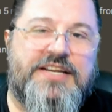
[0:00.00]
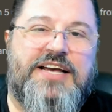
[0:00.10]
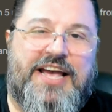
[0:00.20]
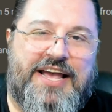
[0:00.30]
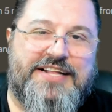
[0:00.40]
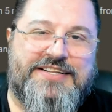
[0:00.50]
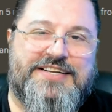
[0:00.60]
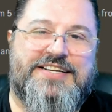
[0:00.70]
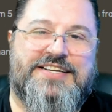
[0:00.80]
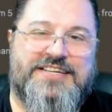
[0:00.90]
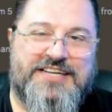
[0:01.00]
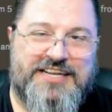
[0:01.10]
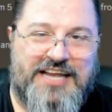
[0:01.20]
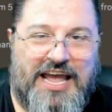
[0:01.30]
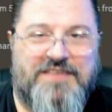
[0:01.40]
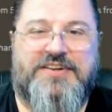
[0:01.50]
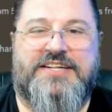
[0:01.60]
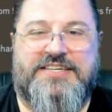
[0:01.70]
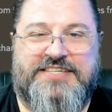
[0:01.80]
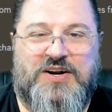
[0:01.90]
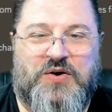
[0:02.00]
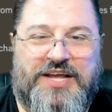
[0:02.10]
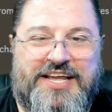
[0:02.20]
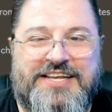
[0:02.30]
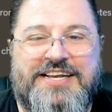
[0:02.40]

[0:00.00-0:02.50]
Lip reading: and everything's still okay.